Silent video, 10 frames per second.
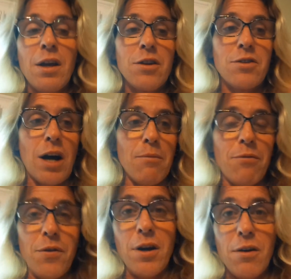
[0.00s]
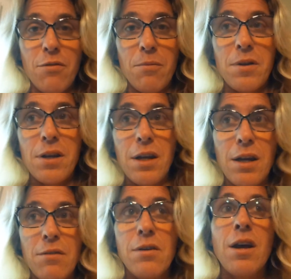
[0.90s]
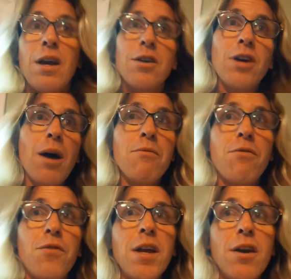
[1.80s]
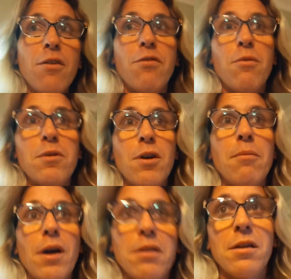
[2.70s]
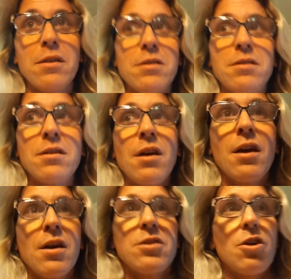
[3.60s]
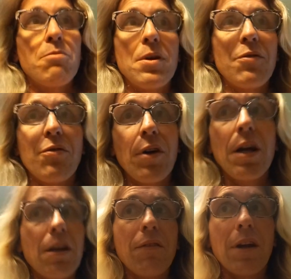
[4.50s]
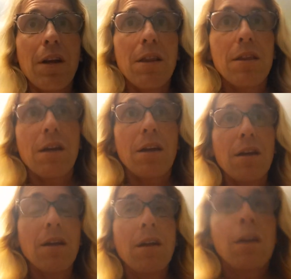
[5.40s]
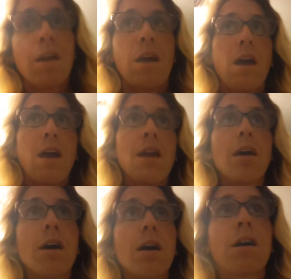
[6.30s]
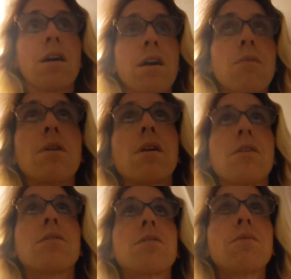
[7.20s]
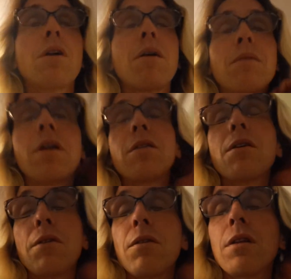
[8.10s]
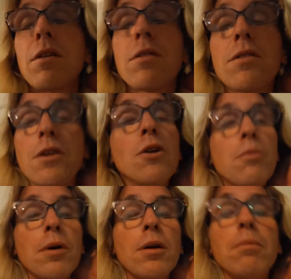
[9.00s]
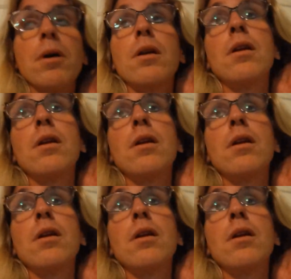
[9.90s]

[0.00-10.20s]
Drop fear from the need. Drop fear from your methods. Don't be afraid of anything. And what else? Well, I mean, don't do anything stupid, but